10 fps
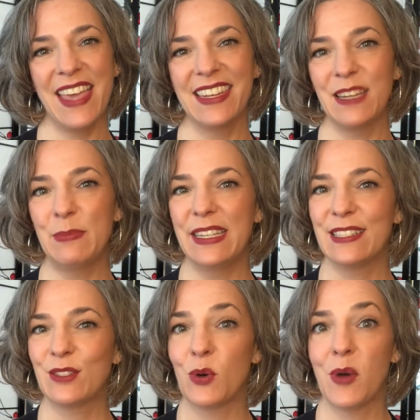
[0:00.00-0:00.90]
and I'd be
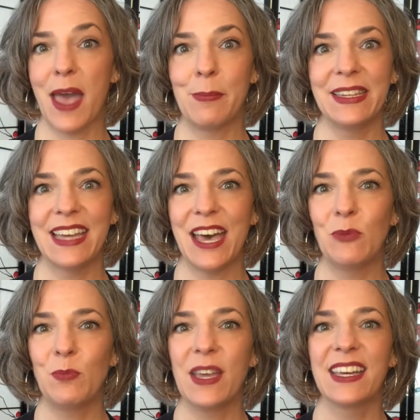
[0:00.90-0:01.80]
so happy to
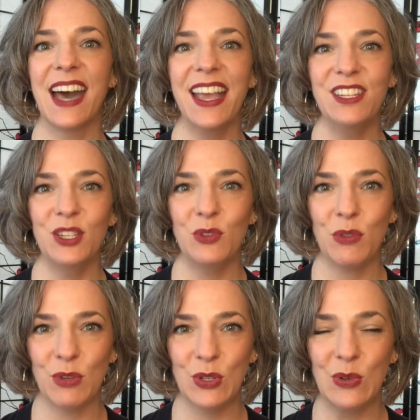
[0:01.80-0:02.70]
help guide you
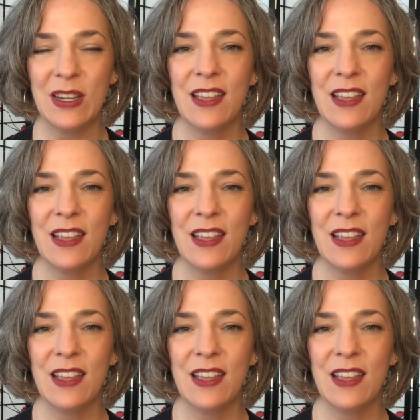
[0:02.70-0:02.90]
through